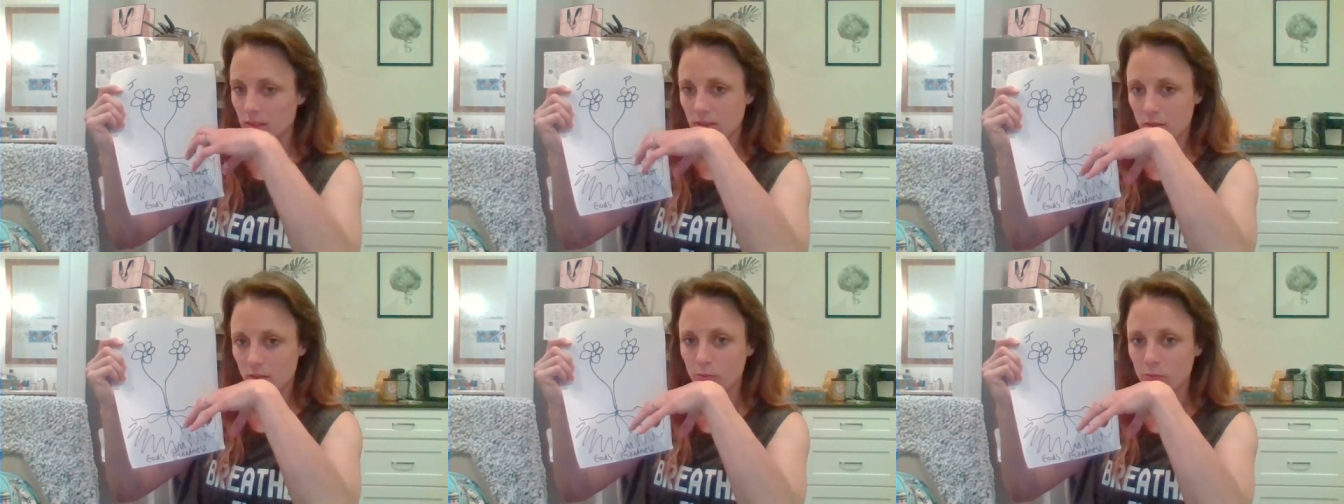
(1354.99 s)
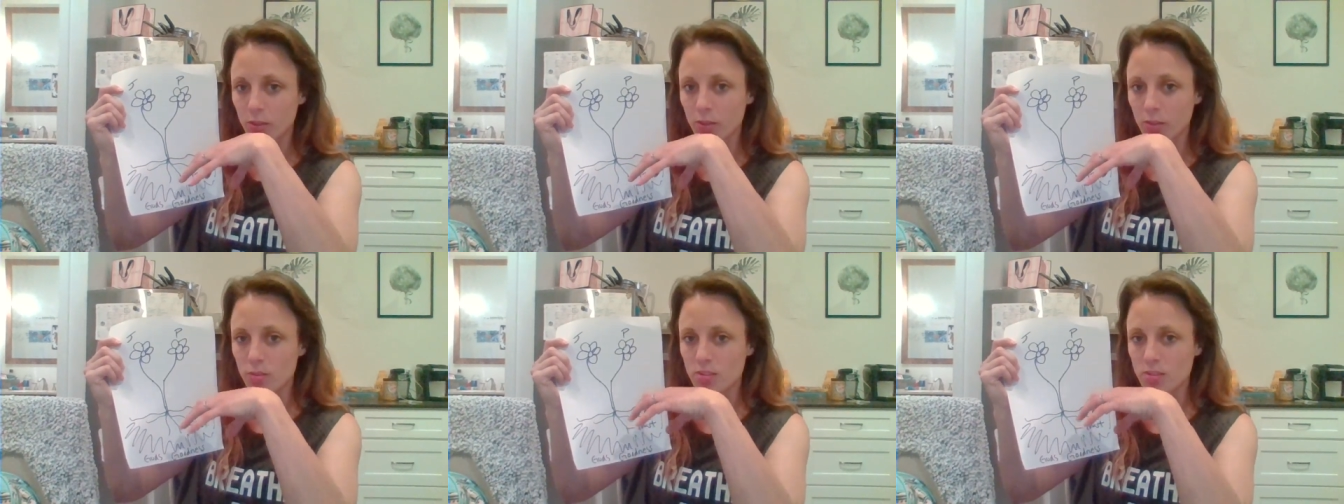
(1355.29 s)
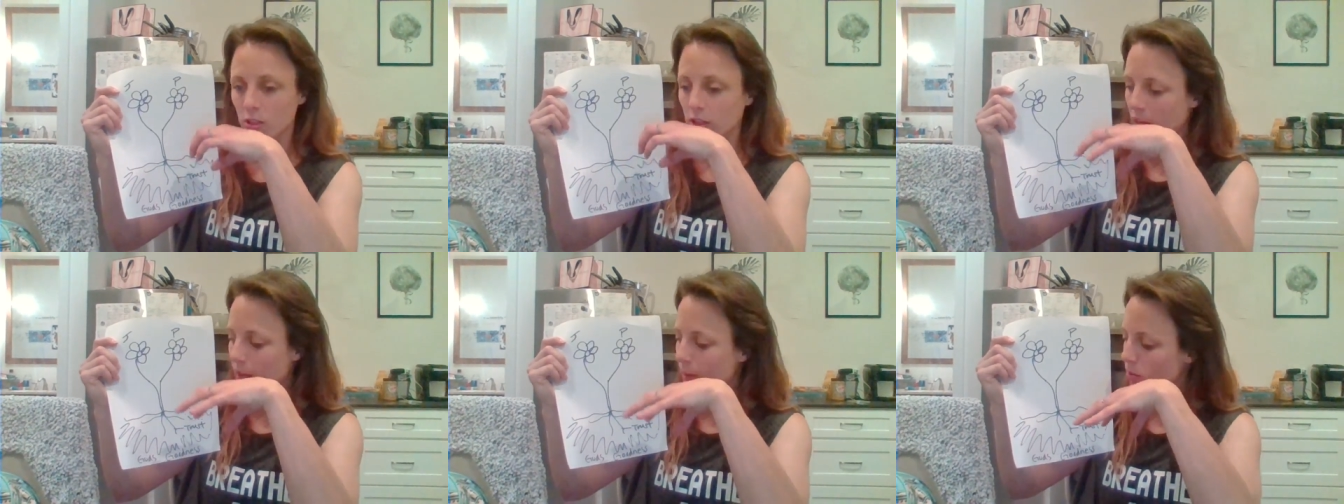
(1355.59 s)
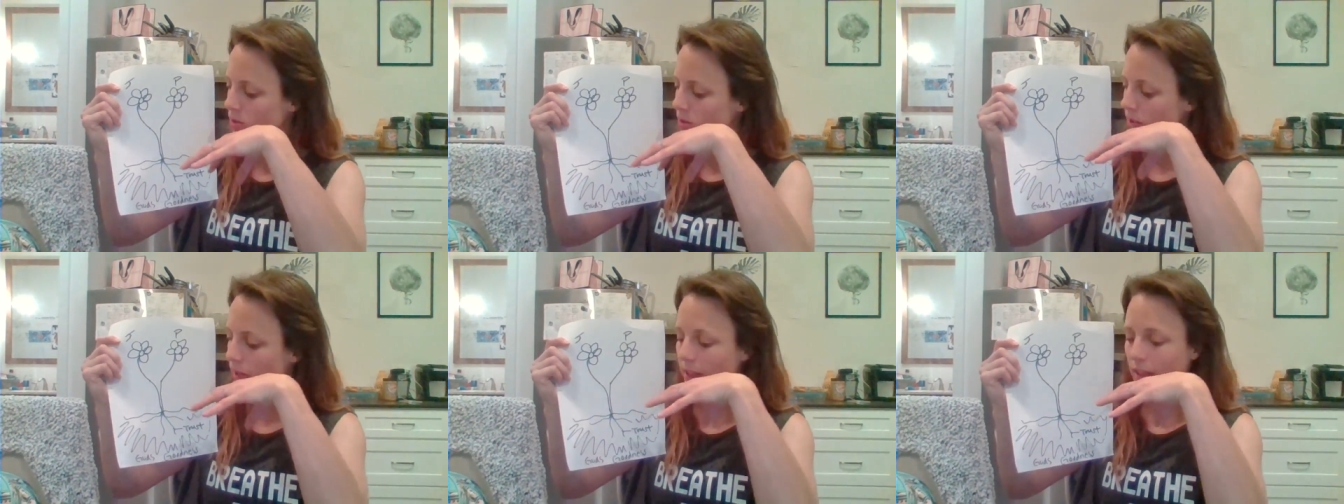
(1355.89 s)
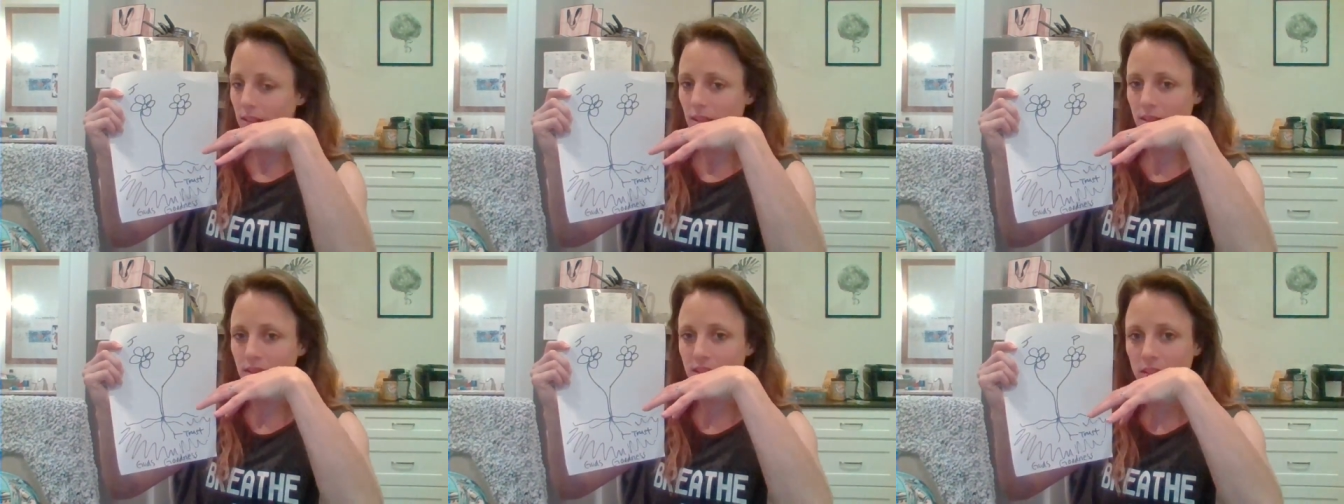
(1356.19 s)
the roots are able to
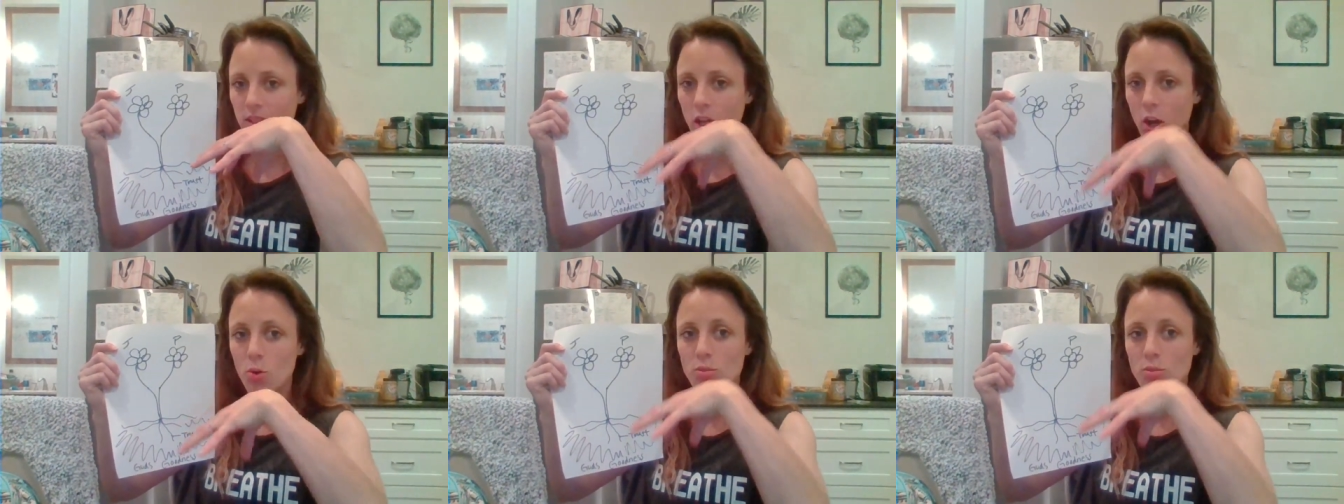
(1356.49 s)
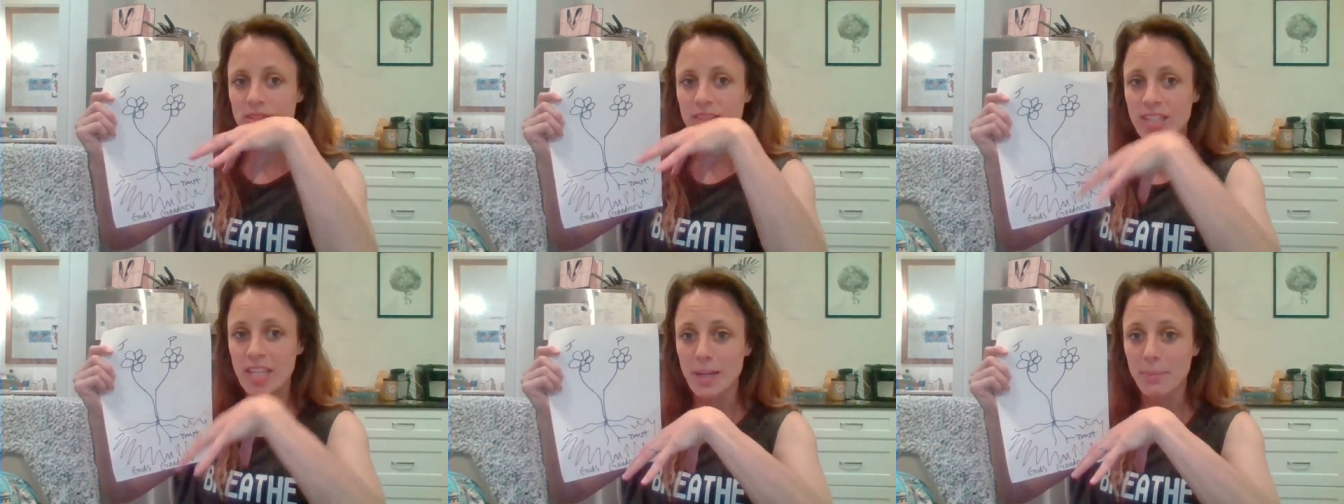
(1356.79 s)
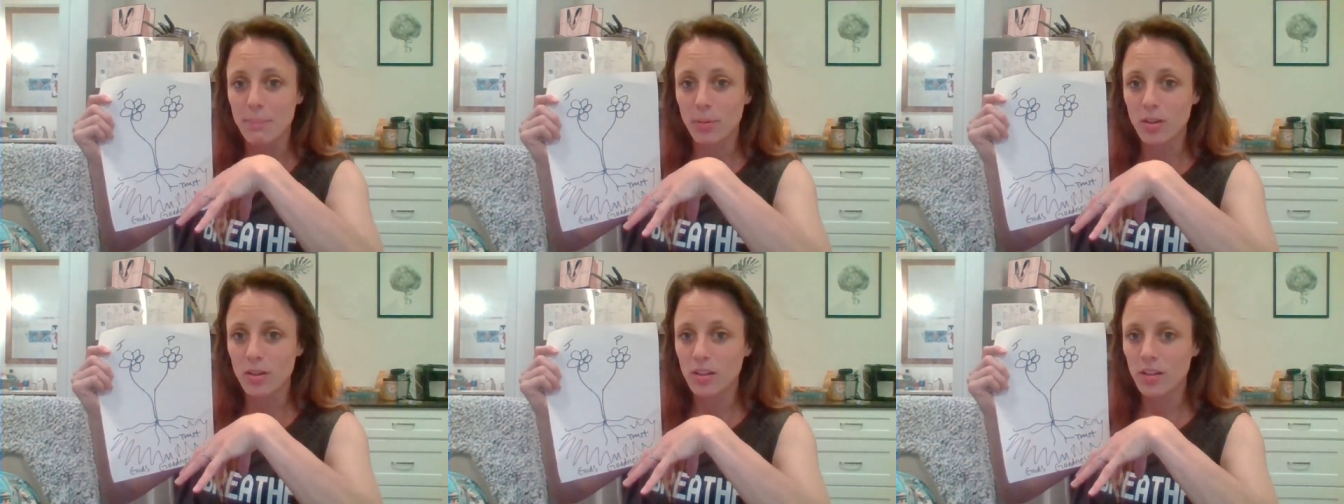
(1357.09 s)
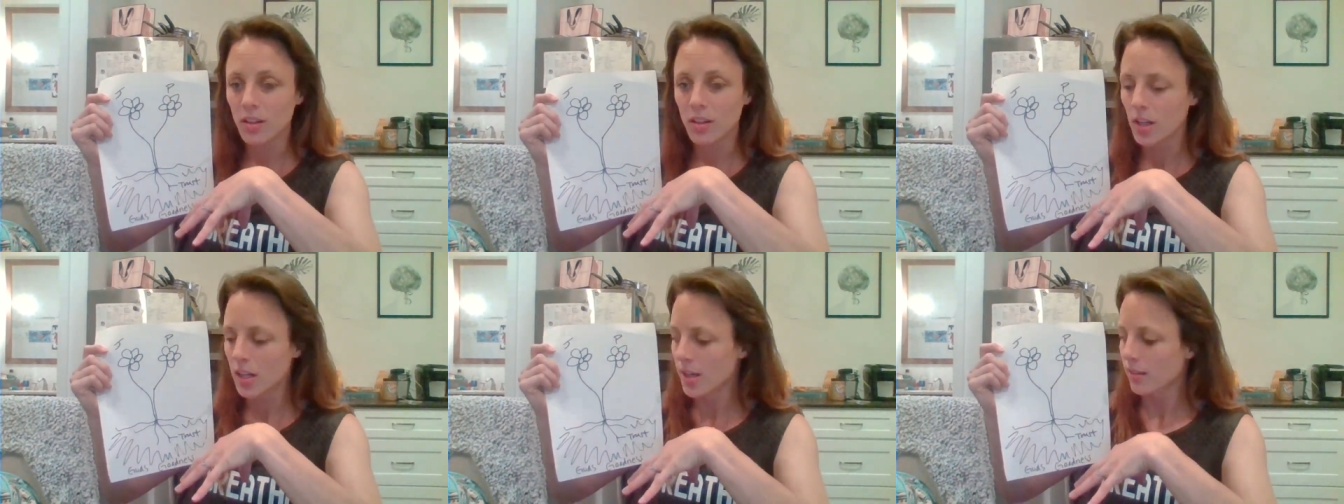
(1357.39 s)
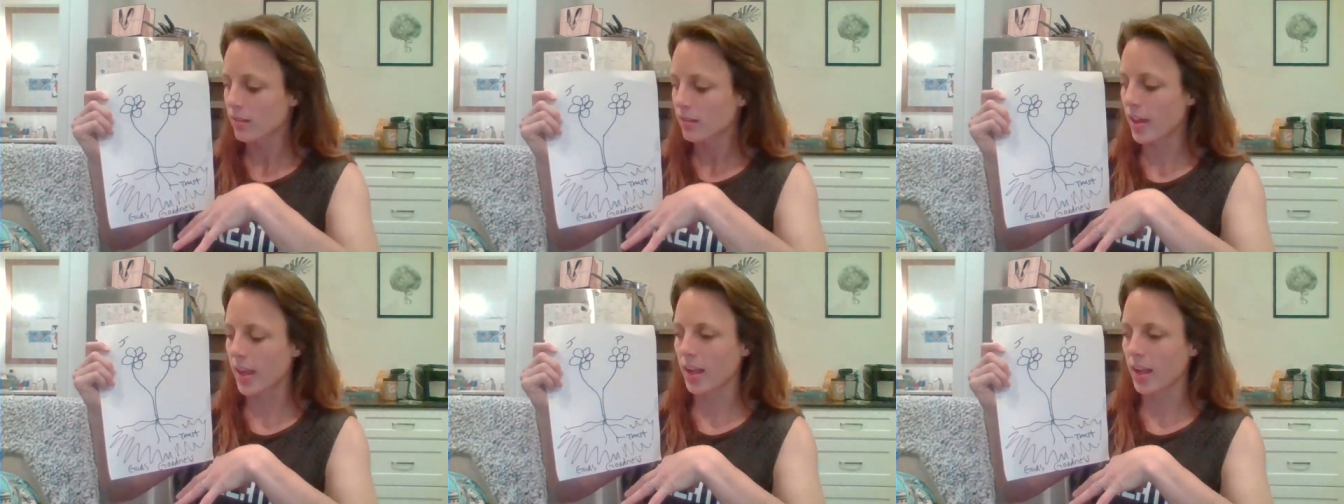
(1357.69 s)
like go deeper
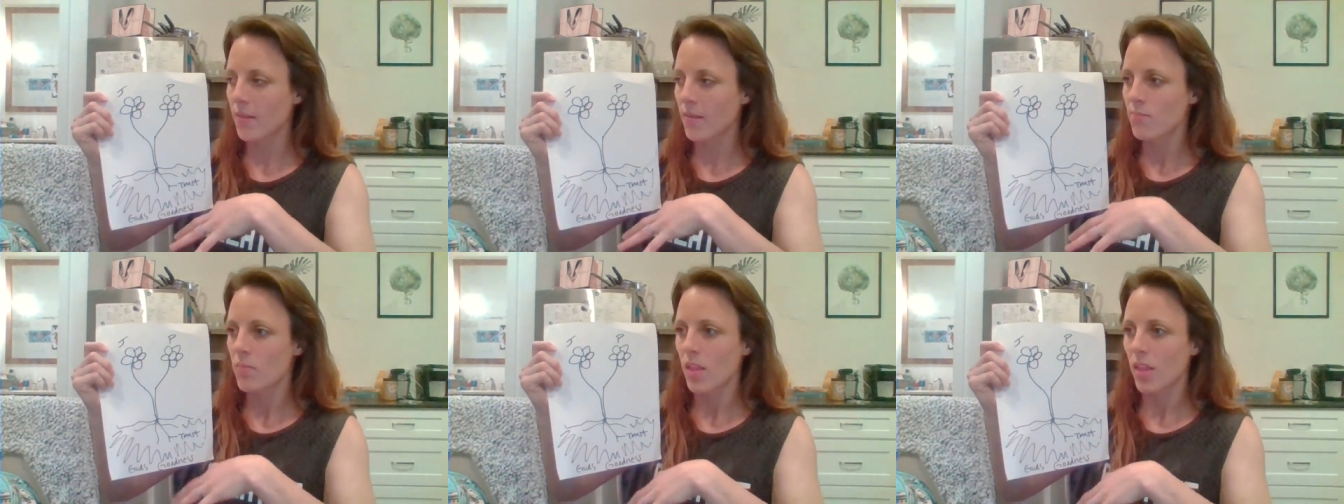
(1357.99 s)
like